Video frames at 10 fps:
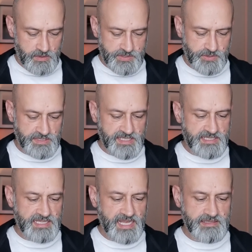So
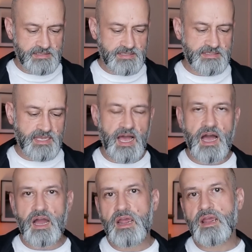these lenses
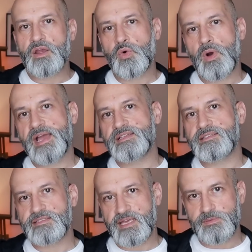are quite
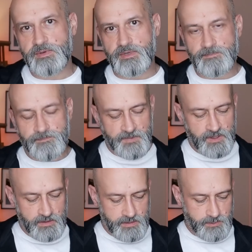stable,
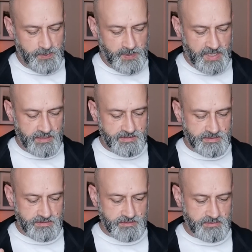
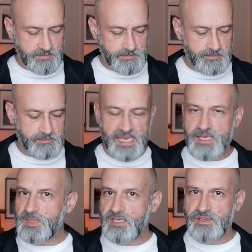but
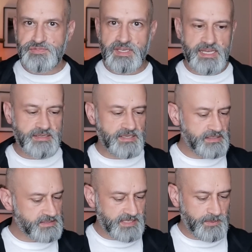maybe if they get
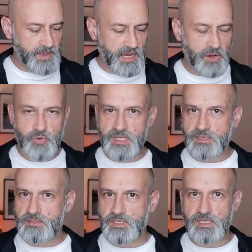hit somehow
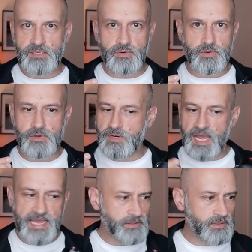weirdly, or
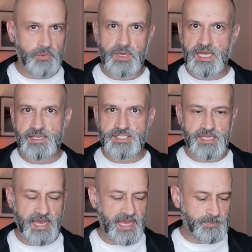I don't know what
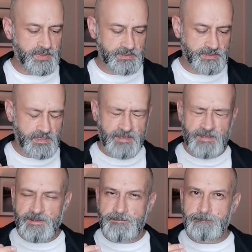actually happened,
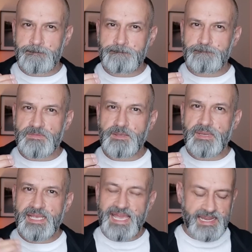the
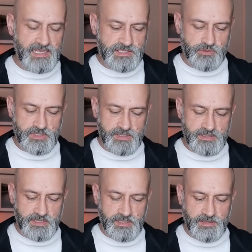mechanics or
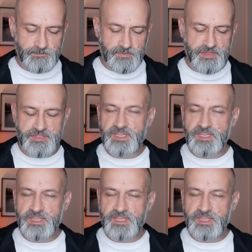the